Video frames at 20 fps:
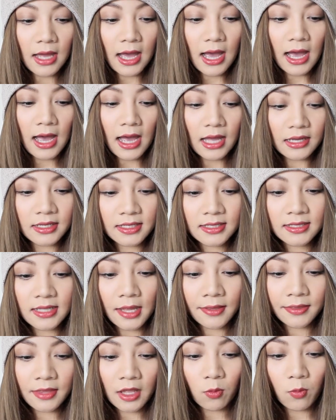are the
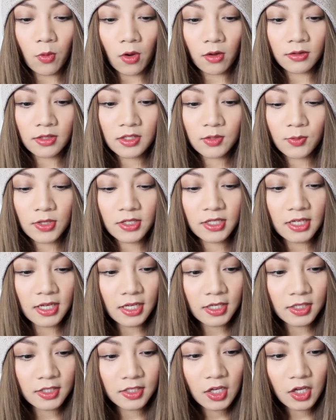standout ones, which
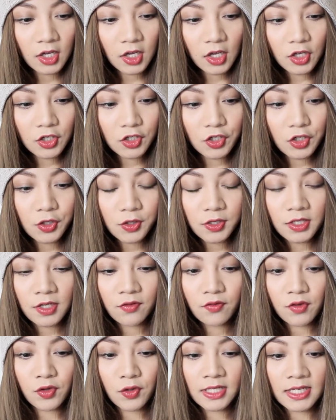is Tutti
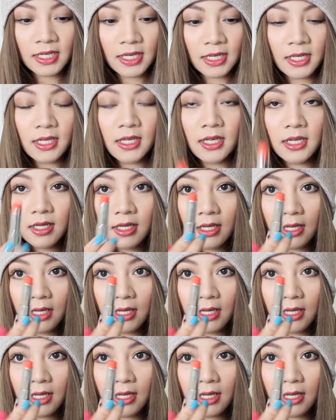Frutti.